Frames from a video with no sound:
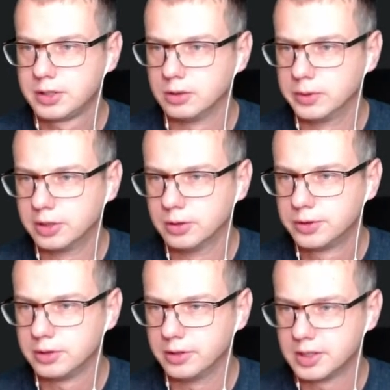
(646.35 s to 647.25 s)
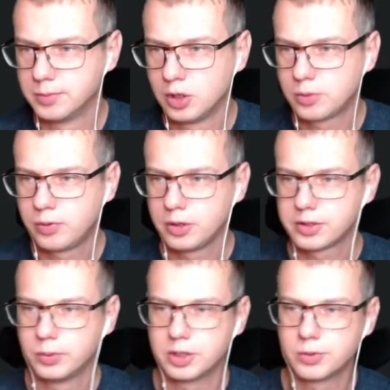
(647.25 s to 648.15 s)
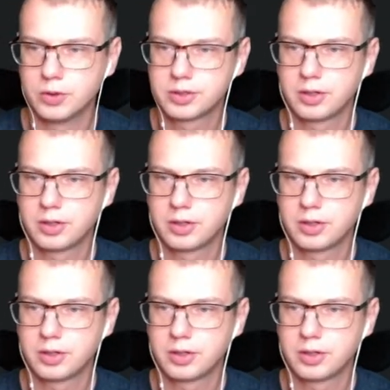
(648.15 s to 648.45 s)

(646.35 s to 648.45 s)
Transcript: So we go to this blog post which was